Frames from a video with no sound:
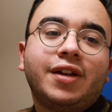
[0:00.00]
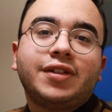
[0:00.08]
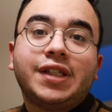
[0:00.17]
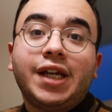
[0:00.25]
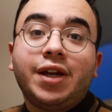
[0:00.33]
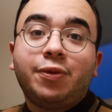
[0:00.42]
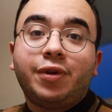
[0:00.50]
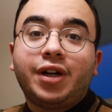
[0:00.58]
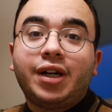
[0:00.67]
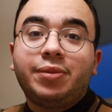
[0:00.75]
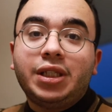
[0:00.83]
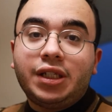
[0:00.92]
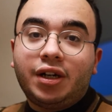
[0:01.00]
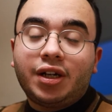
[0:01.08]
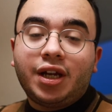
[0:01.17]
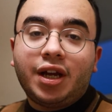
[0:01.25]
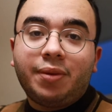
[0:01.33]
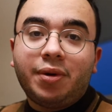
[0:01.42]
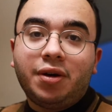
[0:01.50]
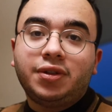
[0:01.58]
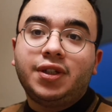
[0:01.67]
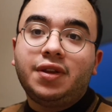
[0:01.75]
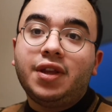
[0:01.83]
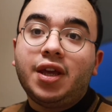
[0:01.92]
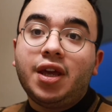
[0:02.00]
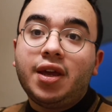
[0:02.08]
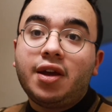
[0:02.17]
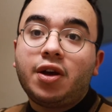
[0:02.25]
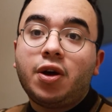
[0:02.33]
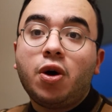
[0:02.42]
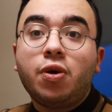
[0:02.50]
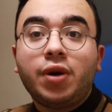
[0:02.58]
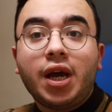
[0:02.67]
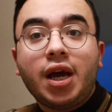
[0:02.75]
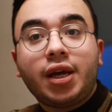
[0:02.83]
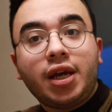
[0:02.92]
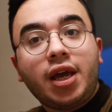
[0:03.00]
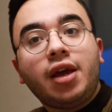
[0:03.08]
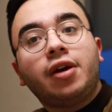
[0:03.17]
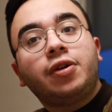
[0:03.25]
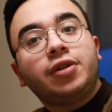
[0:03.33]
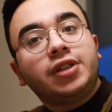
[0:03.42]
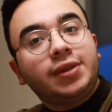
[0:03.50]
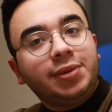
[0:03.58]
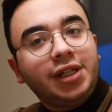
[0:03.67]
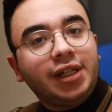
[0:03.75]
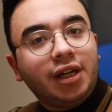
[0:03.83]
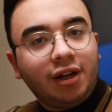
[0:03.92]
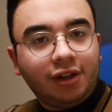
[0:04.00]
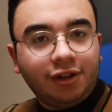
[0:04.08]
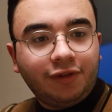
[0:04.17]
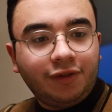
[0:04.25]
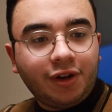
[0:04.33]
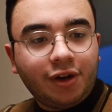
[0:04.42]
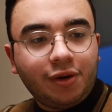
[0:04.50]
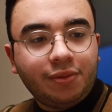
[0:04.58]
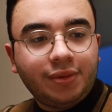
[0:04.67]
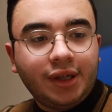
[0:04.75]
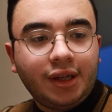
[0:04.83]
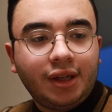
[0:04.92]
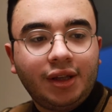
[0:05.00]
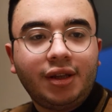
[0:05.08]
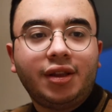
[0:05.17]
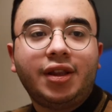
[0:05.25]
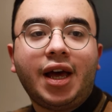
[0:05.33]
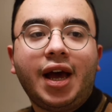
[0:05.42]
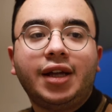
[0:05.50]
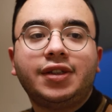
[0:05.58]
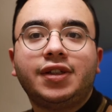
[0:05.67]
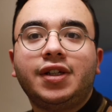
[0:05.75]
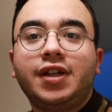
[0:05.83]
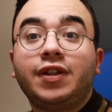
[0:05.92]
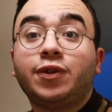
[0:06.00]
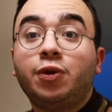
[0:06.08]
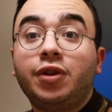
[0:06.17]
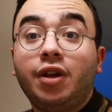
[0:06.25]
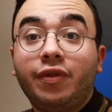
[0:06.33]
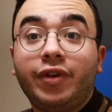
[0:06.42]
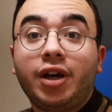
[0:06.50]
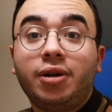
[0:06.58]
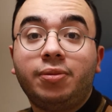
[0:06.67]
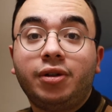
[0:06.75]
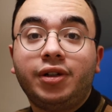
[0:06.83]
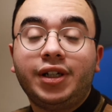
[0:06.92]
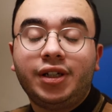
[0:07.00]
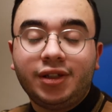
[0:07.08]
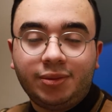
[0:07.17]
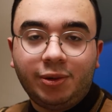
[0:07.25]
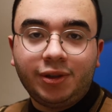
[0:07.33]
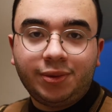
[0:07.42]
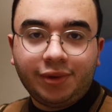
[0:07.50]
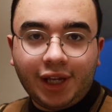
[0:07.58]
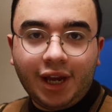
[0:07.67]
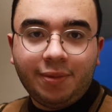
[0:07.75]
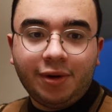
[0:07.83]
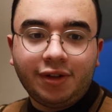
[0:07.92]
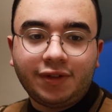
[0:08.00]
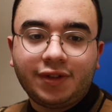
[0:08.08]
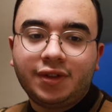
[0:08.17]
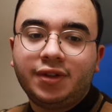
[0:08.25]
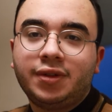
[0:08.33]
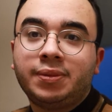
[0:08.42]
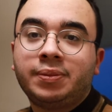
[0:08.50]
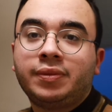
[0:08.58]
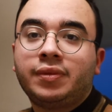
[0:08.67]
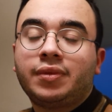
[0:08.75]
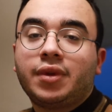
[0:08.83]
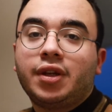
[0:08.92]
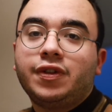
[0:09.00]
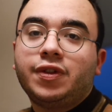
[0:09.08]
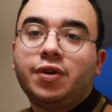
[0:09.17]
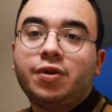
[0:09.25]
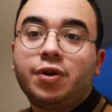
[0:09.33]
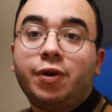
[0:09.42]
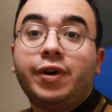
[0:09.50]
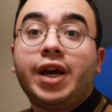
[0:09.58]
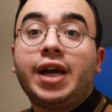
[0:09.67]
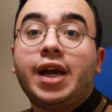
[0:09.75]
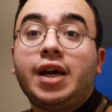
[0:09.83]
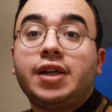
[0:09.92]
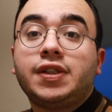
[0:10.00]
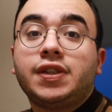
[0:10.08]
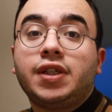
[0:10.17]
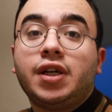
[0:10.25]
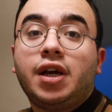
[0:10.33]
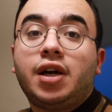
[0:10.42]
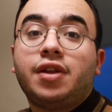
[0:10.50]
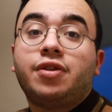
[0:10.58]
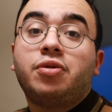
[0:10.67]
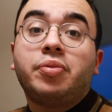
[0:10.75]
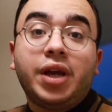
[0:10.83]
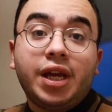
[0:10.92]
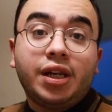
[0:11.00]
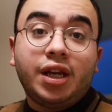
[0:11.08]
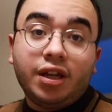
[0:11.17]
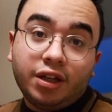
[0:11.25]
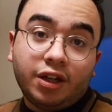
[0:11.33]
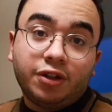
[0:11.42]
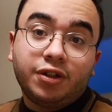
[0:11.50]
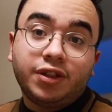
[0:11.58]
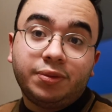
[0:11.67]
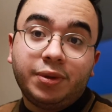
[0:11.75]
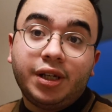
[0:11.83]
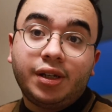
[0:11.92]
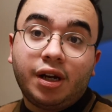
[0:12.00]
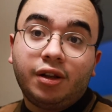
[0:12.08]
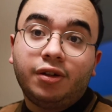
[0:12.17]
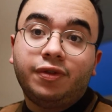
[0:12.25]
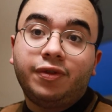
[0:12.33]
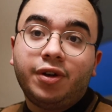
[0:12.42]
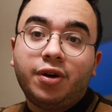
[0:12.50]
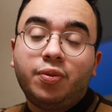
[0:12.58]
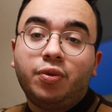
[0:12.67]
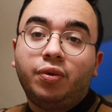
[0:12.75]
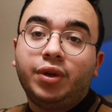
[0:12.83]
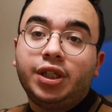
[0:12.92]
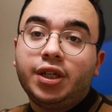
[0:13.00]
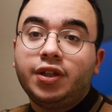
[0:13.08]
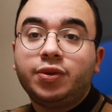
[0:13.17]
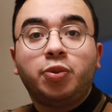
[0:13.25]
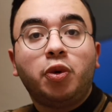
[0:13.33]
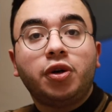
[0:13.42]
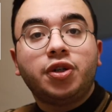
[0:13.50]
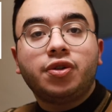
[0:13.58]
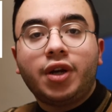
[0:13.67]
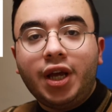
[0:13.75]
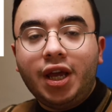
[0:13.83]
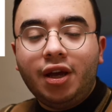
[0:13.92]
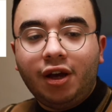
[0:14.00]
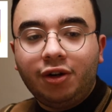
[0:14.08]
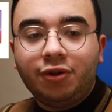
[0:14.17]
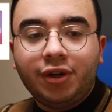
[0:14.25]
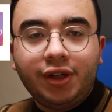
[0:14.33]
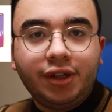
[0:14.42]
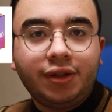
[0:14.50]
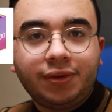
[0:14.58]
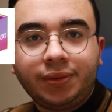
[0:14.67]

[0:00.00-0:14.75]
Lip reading: Today we're going to be talking about the Kodak 800 speed color film that is only available in disposable cameras. So Kodak has their main 800 speed color film, which is Portra 800.